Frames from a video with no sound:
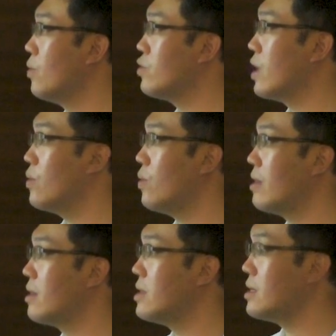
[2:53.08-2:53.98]
We try to
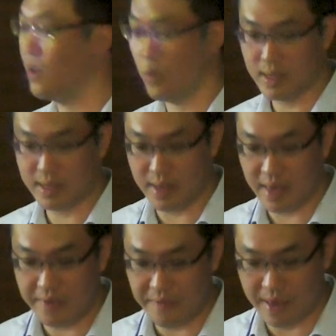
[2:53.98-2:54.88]
understand what's the
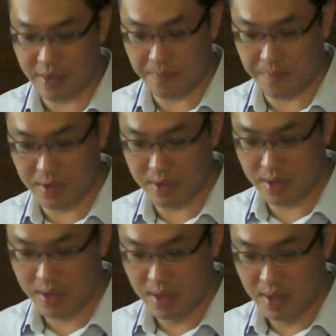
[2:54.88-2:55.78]
effect of
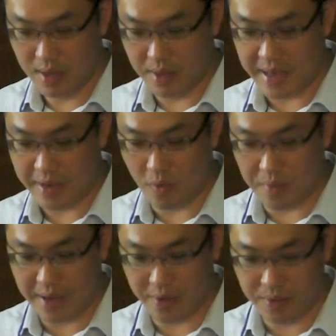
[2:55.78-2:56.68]
the
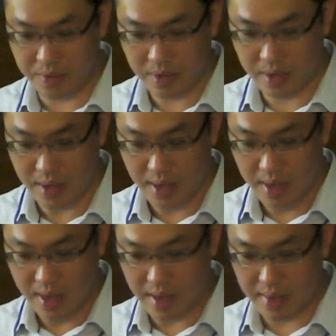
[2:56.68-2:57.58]
microbiome.
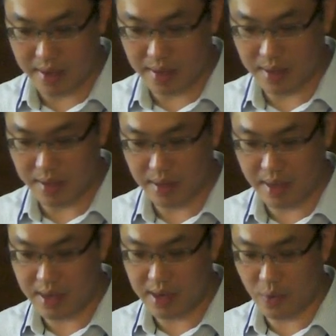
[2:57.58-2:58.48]
And then
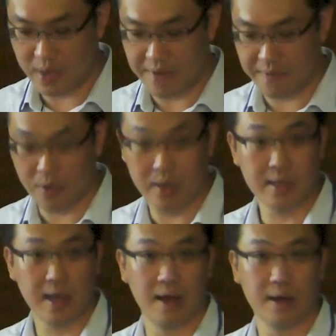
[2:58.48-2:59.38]
here we are
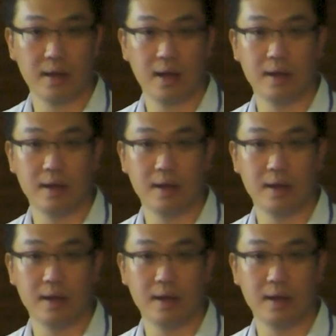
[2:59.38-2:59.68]
focused on